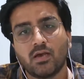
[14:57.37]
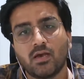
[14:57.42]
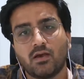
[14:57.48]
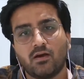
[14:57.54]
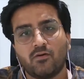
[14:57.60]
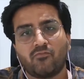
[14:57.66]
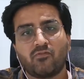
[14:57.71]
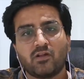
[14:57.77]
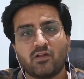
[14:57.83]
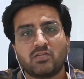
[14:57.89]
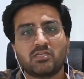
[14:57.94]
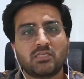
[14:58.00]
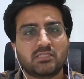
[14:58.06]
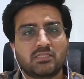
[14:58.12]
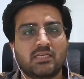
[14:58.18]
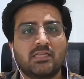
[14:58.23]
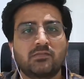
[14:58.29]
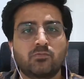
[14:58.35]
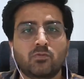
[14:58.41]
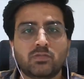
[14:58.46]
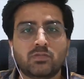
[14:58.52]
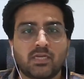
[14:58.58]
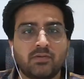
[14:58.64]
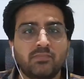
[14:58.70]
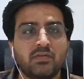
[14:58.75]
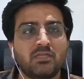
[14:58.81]
a fresher Salesforce
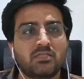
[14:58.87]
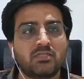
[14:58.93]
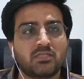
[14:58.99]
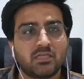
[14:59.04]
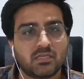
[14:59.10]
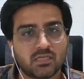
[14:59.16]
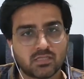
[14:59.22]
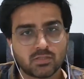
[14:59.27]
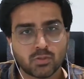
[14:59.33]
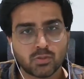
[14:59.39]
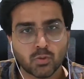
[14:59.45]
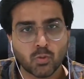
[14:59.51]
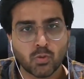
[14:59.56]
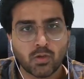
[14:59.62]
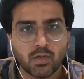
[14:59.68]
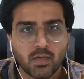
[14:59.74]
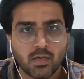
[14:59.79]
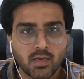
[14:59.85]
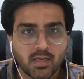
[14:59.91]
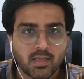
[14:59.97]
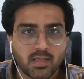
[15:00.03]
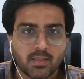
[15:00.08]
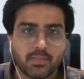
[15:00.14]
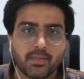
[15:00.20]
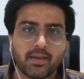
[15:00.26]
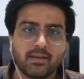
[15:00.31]
administrator's role?
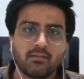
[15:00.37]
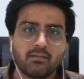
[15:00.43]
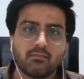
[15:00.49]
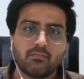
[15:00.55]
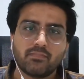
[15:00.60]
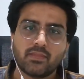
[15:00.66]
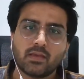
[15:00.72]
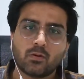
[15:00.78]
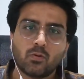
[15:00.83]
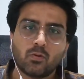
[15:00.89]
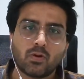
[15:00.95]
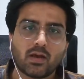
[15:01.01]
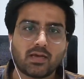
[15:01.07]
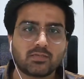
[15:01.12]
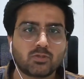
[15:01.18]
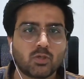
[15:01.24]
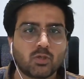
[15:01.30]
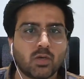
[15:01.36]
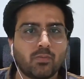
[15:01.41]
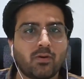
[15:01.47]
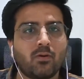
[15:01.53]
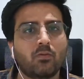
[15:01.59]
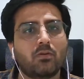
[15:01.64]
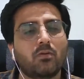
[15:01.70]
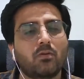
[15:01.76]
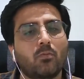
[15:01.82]
Then they could ask you
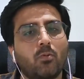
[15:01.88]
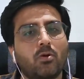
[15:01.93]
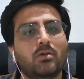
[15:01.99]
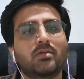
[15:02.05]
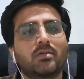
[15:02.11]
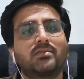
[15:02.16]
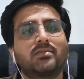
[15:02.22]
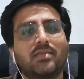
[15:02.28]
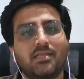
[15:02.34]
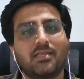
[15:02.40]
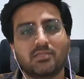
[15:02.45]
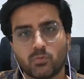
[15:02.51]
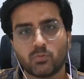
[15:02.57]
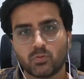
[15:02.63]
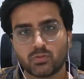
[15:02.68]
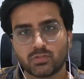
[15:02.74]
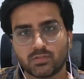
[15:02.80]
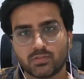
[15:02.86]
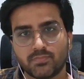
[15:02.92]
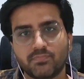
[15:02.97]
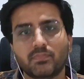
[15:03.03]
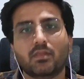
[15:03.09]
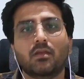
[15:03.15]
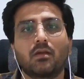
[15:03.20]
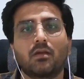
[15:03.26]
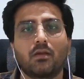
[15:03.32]
about what is Salesforce,
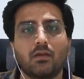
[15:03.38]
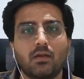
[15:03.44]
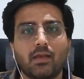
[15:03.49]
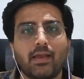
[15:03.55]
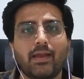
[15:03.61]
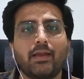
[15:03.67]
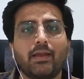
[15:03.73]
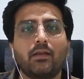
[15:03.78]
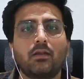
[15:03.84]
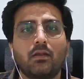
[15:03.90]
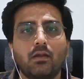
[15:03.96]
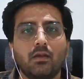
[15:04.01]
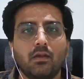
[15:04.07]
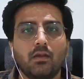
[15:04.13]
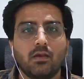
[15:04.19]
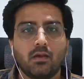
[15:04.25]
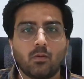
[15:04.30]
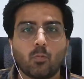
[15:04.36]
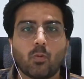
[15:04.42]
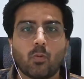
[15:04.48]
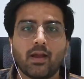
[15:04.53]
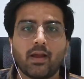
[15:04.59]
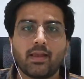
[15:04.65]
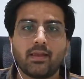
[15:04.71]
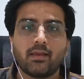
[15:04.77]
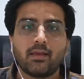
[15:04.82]
and
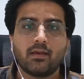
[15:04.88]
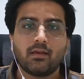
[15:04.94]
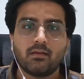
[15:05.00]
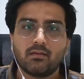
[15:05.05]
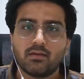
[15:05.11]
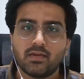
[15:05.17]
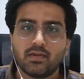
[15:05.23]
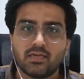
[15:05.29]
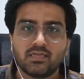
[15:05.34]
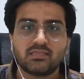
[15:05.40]
why it is